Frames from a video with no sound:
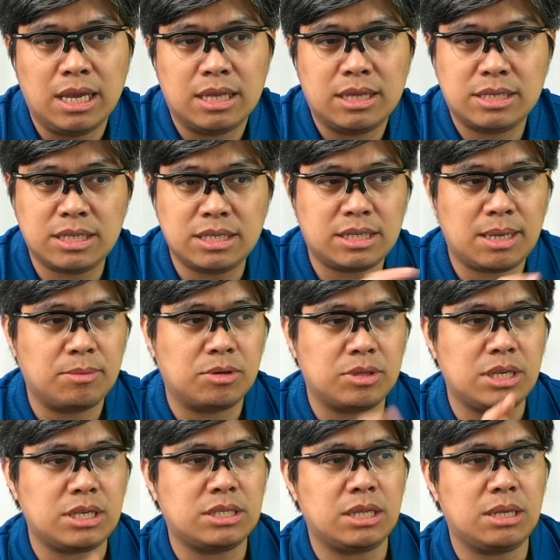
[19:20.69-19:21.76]
the system could
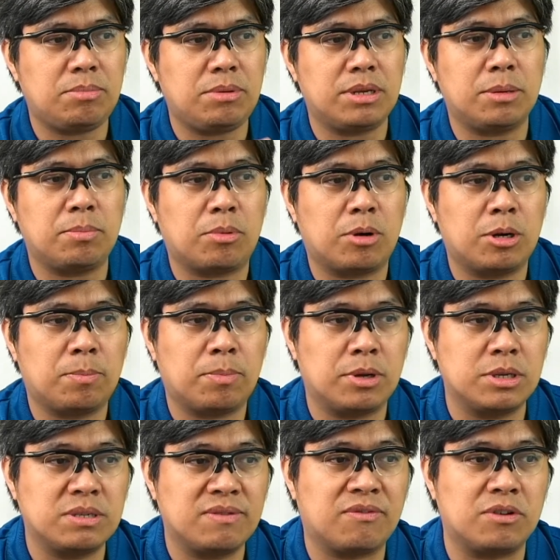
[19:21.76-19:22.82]
easily be
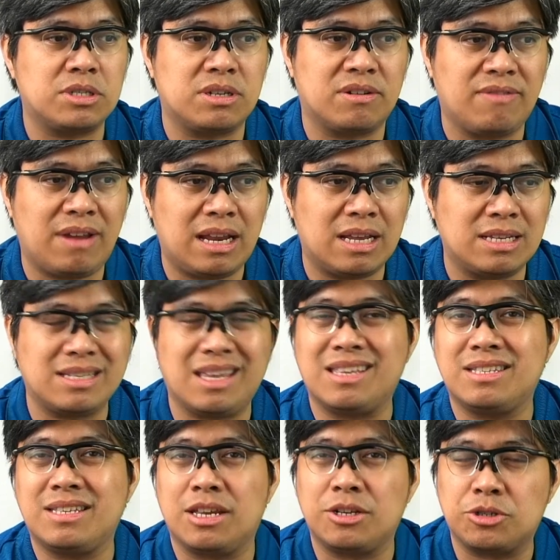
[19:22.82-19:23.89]
repurposed for surveillance and
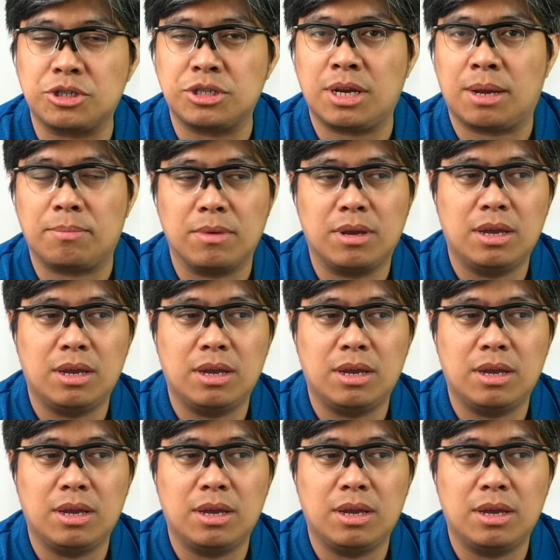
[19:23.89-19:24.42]
censorship.